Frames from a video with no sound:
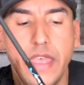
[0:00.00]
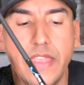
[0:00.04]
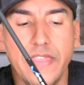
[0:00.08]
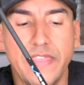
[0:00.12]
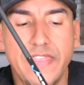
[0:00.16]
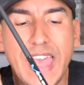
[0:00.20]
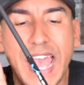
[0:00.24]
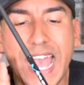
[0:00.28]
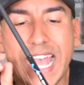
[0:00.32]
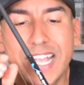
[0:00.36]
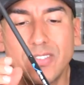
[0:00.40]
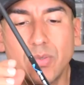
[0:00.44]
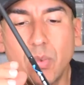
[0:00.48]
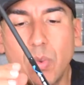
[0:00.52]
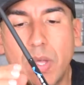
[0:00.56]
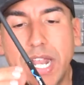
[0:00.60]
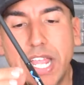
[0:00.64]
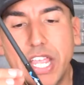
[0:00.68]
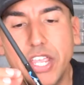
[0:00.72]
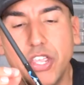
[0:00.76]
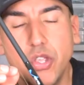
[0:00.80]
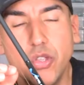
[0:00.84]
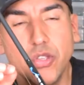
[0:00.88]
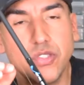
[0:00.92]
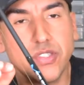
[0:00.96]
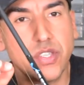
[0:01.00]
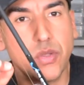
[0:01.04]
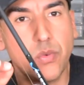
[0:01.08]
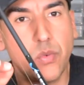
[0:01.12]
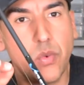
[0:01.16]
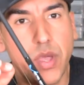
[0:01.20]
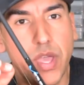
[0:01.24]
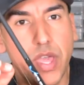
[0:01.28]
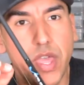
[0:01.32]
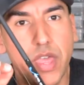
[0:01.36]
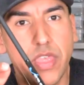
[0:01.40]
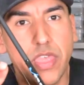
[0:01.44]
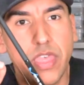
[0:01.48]
That's what I use it
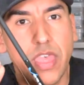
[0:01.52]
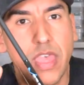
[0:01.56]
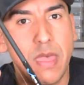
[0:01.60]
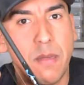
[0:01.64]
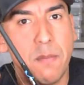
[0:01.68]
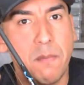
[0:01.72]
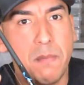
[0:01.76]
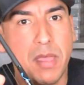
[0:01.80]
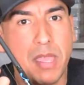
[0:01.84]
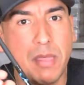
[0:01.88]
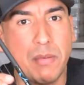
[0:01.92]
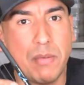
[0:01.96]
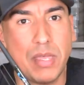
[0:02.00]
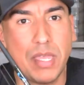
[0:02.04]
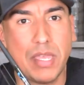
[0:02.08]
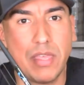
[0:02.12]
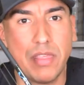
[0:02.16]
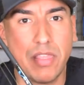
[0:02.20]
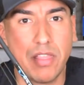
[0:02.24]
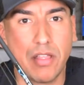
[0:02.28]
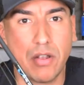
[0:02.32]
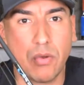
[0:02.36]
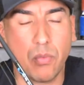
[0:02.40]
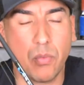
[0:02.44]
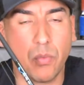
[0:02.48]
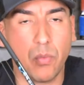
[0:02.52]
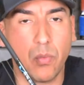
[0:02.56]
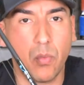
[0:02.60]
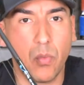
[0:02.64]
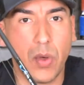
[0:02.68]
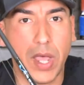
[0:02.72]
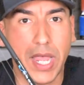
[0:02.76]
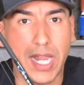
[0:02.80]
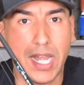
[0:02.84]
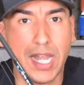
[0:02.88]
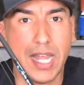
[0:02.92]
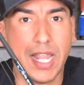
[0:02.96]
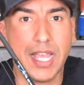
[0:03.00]
with, maybe either
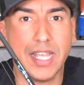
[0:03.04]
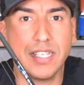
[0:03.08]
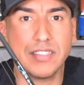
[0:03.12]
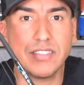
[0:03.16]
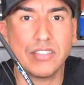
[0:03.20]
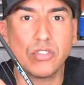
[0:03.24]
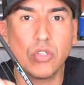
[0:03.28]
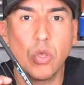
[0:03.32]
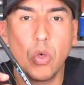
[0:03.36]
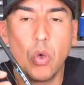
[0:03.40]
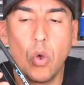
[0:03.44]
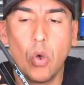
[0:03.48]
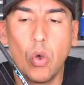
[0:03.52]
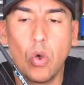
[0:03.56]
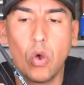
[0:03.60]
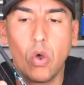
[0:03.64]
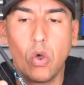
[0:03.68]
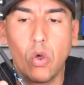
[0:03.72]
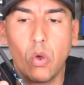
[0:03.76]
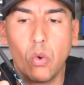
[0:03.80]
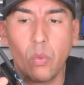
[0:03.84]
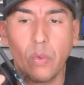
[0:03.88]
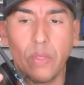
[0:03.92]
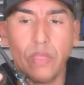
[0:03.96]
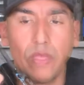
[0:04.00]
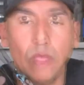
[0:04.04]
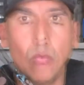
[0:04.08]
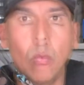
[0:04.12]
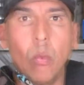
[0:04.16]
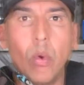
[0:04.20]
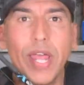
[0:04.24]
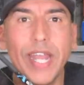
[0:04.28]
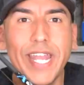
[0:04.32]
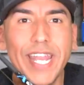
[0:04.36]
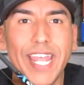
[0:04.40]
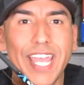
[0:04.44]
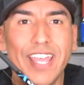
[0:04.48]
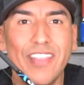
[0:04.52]
weightless or with
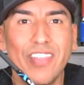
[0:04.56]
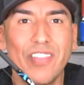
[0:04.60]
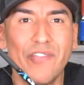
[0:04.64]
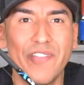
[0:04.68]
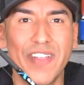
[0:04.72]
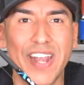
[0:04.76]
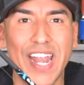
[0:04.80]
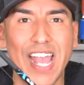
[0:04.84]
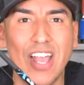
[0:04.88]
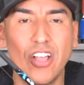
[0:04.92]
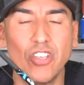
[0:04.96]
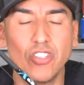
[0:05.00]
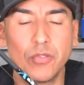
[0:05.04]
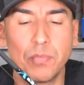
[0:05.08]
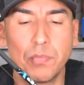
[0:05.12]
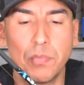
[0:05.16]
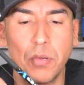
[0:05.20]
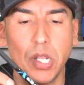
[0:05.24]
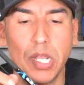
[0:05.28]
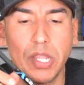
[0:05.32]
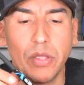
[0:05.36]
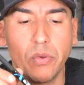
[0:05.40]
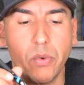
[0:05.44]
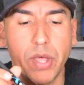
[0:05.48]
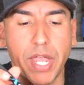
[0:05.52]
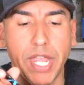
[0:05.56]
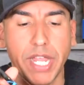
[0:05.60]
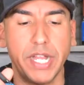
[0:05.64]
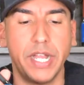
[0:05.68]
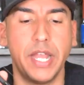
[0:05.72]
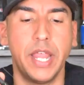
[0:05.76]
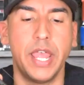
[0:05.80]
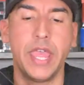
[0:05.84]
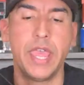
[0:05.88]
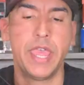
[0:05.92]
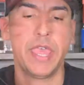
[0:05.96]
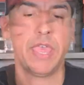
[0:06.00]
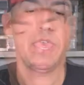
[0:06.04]
1/8 of an ounce bullet weight.
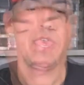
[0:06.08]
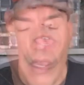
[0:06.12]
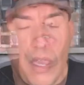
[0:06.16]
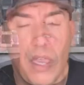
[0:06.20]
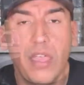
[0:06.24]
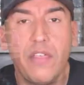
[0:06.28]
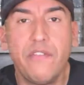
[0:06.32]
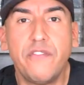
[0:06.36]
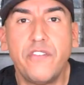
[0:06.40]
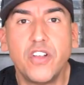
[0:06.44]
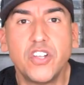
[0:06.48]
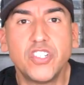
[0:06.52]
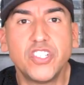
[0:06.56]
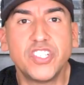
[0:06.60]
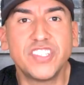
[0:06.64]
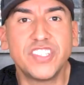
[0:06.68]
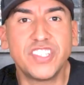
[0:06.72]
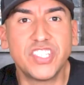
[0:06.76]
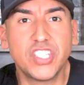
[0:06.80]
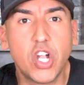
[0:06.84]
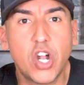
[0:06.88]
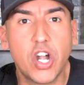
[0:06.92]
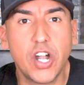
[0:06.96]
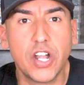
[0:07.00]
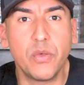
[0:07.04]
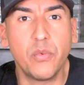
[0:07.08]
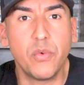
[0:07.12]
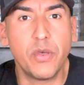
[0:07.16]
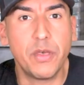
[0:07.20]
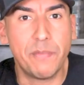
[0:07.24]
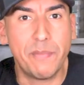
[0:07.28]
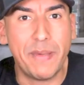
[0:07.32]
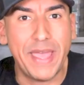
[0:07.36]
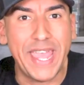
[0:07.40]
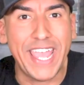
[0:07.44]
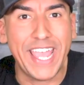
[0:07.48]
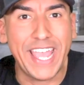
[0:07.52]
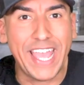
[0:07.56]
If you're just starting
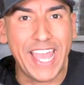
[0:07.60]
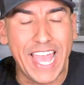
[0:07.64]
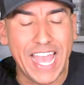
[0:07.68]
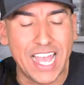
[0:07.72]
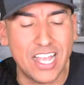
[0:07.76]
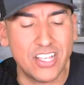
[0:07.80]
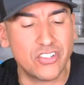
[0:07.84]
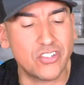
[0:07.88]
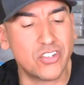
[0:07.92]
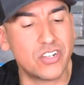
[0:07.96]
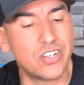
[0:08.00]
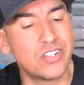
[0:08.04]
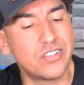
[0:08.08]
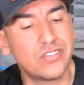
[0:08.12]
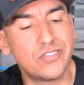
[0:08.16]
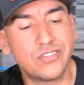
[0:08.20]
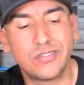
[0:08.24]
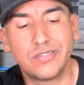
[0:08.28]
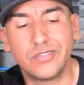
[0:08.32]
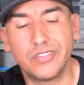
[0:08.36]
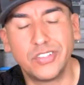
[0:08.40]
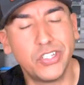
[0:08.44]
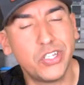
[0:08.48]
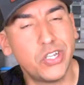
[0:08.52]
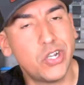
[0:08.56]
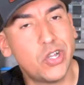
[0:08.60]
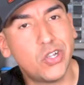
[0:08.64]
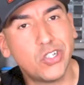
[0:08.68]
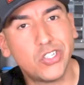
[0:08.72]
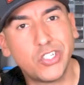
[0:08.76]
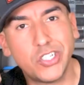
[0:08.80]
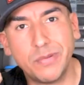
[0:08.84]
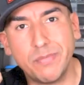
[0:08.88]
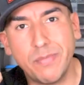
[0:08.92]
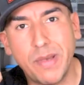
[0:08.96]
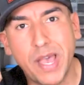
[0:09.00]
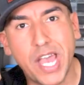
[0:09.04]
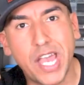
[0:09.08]
with baitcasters, you know,
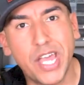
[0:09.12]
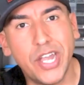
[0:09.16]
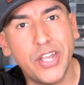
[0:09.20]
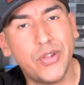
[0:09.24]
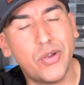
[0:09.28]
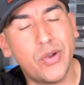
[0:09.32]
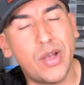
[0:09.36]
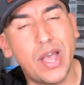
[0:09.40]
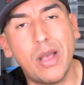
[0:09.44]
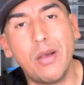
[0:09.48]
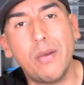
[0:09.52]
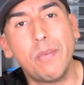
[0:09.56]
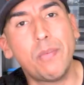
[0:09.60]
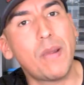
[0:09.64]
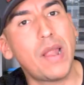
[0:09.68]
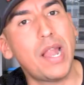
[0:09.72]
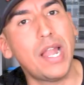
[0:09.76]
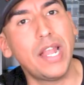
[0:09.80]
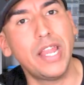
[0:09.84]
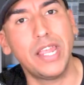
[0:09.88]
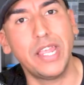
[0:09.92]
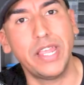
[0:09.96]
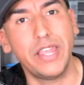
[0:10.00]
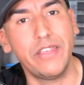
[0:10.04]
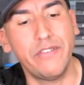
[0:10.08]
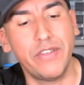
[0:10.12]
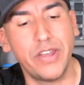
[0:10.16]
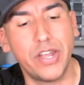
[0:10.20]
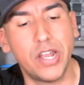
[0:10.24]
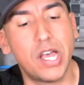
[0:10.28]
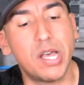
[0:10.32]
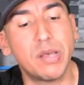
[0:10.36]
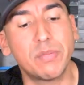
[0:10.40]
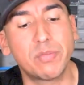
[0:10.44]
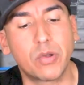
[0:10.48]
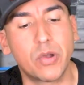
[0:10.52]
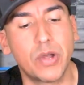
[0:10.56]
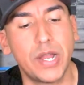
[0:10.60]
Shimano, I'll probably even
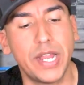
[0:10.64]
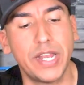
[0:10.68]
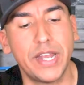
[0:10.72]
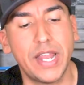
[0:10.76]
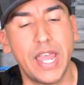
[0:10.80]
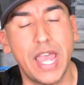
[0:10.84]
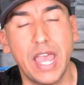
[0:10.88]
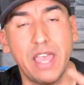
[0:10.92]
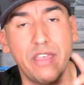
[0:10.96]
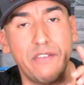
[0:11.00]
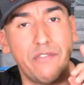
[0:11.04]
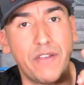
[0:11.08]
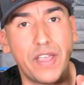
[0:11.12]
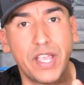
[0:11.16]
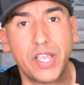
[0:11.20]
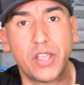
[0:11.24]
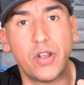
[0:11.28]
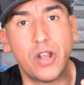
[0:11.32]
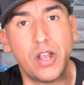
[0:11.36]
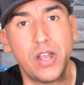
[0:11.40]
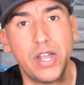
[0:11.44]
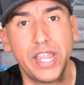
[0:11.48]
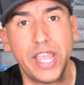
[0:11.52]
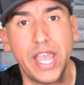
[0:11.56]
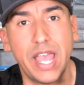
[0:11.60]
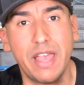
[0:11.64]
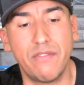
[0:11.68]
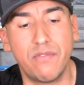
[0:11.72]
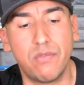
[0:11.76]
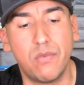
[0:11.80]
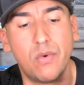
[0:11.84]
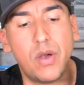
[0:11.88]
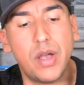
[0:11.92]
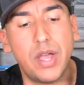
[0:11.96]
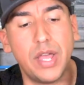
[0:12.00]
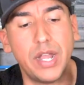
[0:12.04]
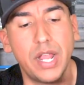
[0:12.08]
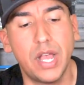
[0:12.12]
upgrade that. If I can only have
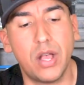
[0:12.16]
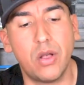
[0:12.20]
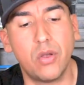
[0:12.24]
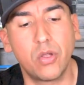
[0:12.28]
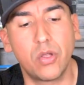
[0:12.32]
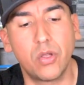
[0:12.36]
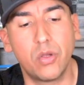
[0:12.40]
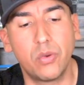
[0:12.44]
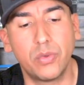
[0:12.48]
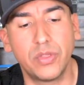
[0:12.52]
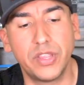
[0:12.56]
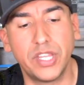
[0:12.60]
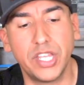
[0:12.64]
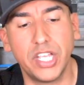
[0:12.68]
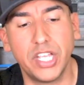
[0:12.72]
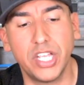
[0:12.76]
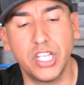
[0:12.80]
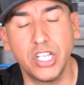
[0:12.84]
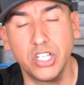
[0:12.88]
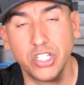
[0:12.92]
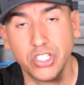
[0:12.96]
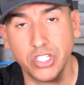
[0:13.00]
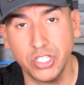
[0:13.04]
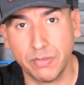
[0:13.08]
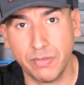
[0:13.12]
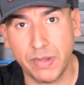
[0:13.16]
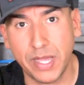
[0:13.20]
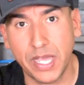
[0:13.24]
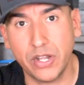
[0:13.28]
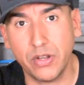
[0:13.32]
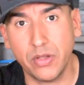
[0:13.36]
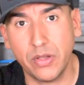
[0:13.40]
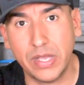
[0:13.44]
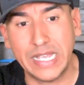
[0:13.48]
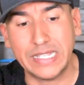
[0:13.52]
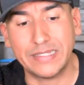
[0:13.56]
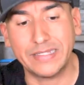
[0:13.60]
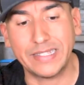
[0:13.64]
one, I'll go with the
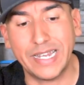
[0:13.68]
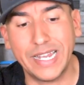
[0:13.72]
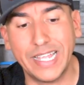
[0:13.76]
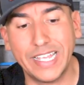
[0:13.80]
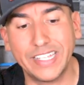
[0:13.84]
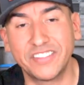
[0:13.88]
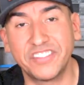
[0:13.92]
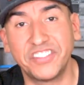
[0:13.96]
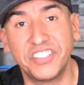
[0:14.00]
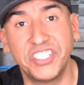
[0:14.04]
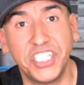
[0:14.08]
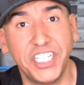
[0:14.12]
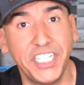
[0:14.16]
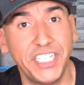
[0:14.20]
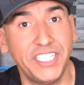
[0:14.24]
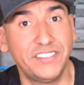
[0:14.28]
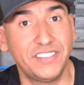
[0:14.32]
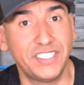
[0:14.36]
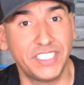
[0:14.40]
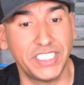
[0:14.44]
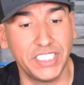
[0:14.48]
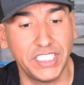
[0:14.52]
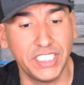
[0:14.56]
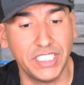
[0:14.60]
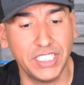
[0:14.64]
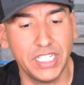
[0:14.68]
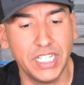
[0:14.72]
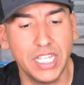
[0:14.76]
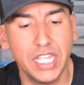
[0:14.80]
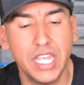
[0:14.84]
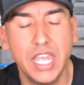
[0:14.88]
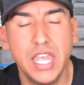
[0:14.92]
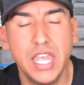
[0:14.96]
Shimano SLX DC.